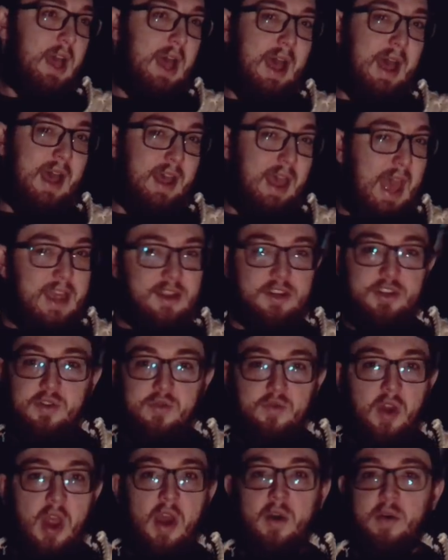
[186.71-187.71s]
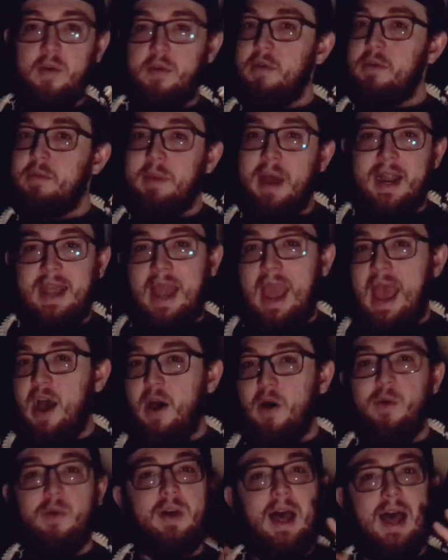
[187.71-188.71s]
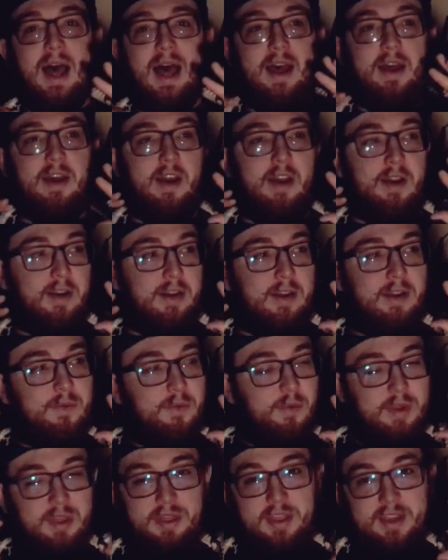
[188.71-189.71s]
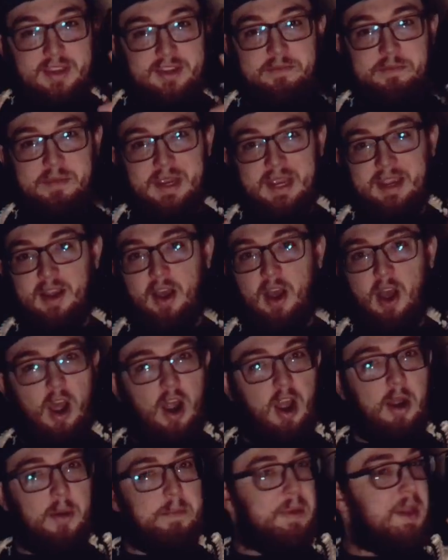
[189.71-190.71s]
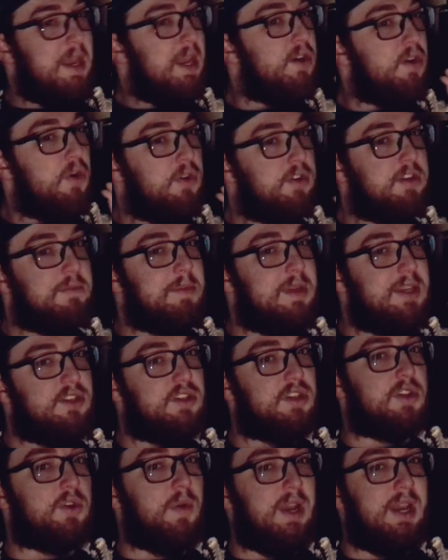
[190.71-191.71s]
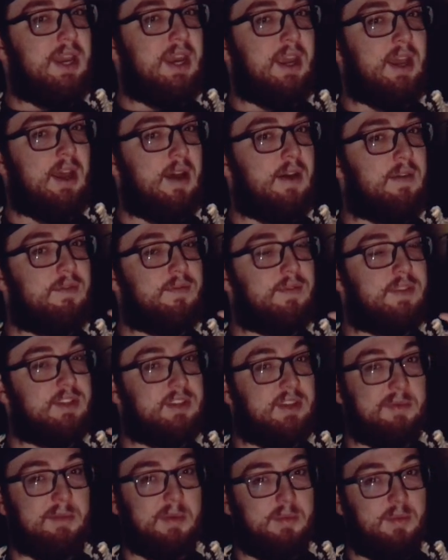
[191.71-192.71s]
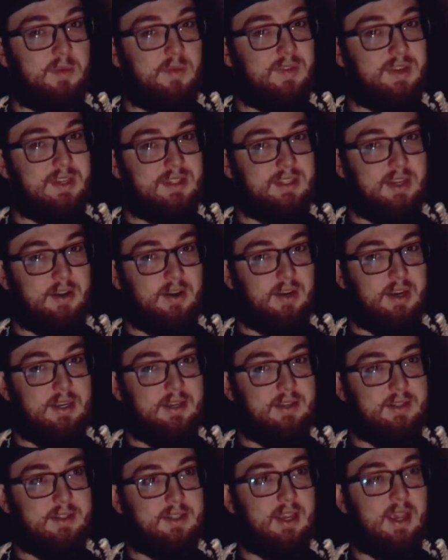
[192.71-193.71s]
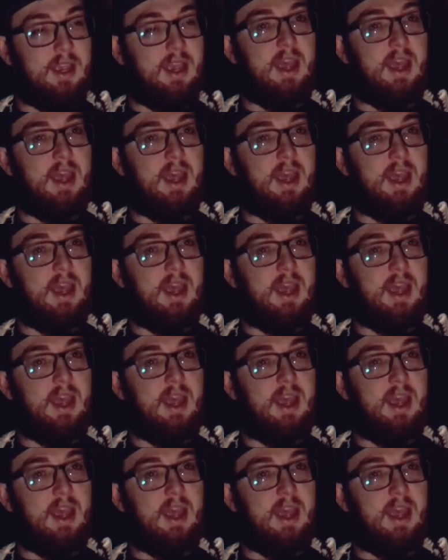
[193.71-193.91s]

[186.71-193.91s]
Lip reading: as you know by now, with this being our penultimate screening of the summer movie series,